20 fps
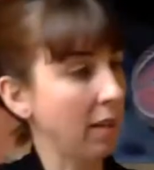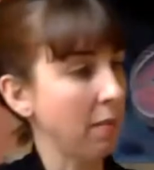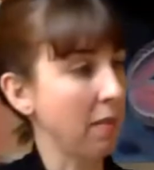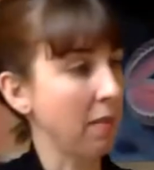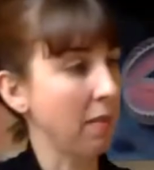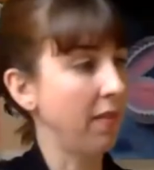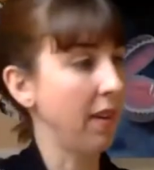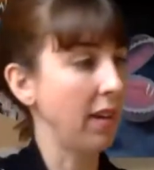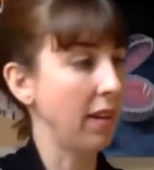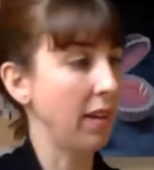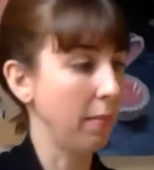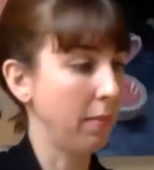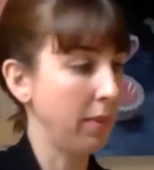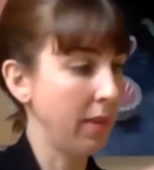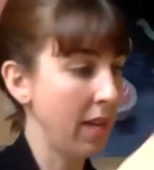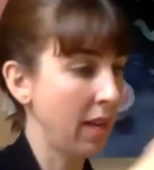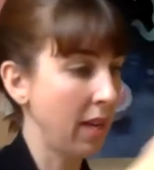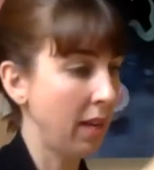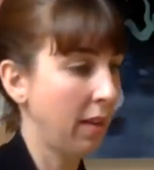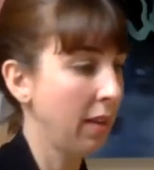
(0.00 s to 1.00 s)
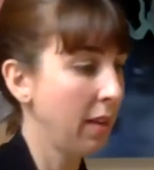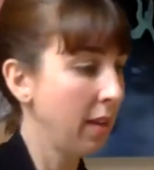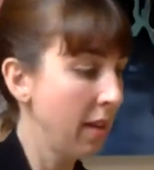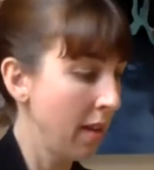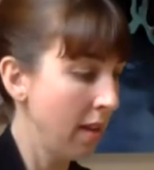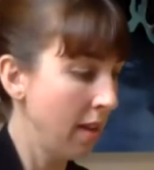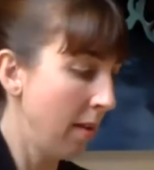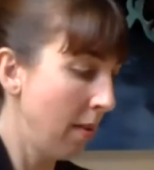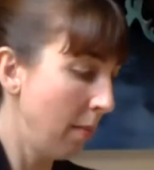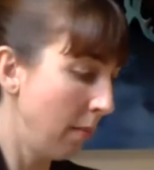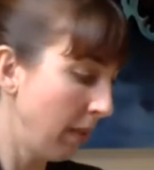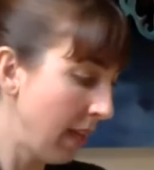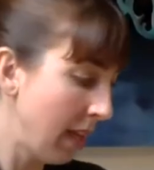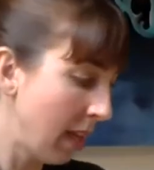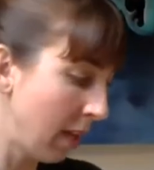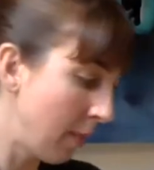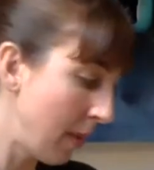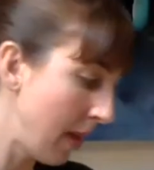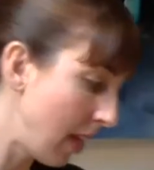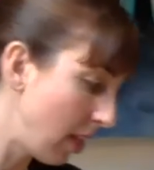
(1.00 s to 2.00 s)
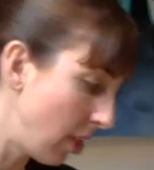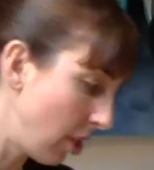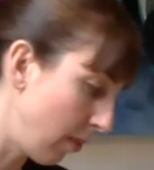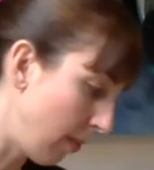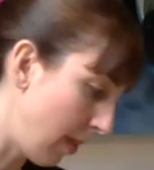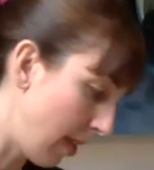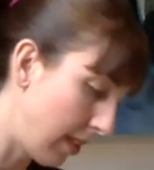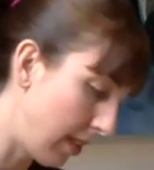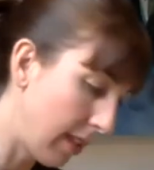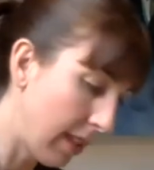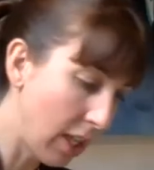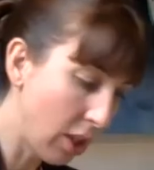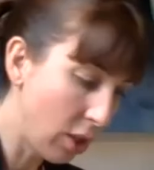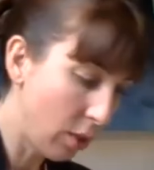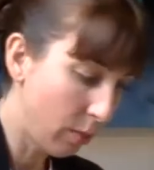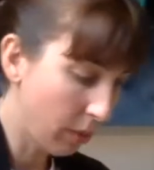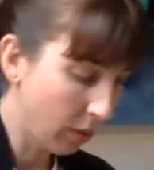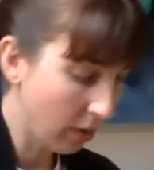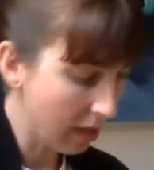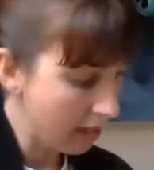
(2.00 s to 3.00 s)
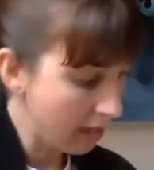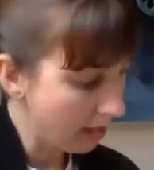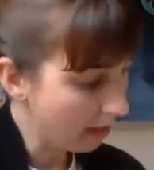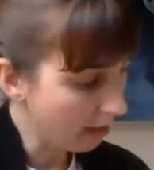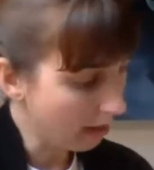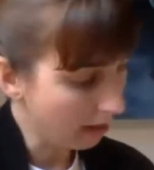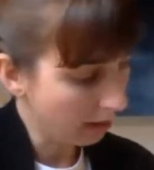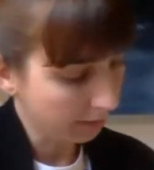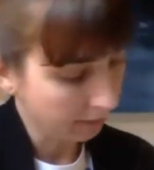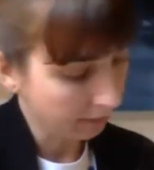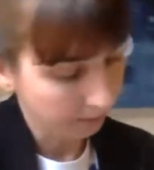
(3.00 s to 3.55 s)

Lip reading: let me find a blank page in my sketchbook here.